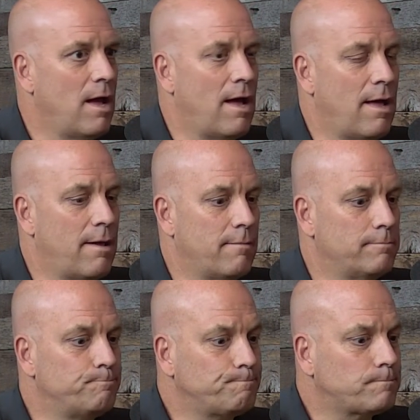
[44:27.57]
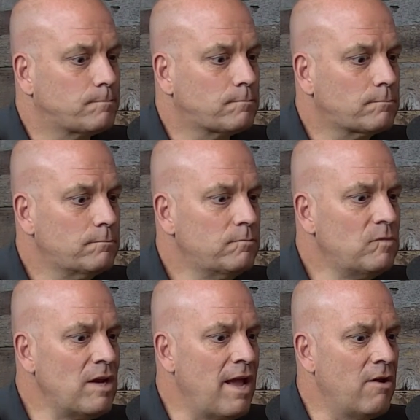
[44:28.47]
And
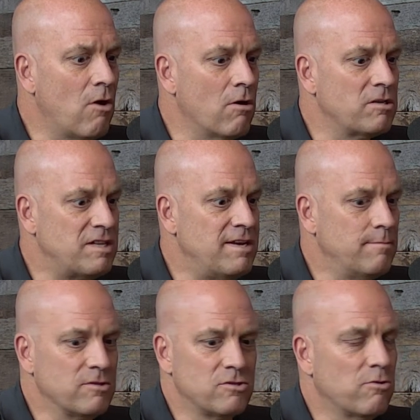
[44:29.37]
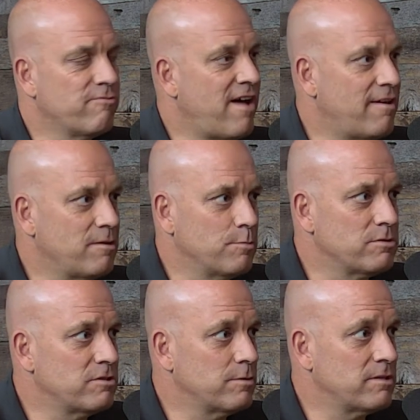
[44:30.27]
our team is so valuable
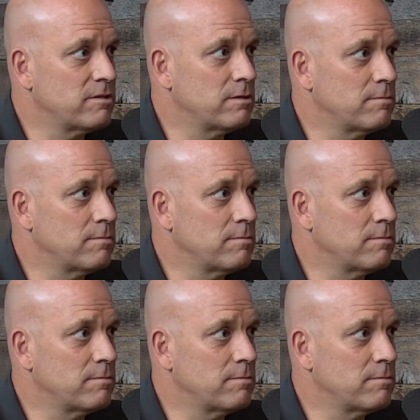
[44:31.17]
to us,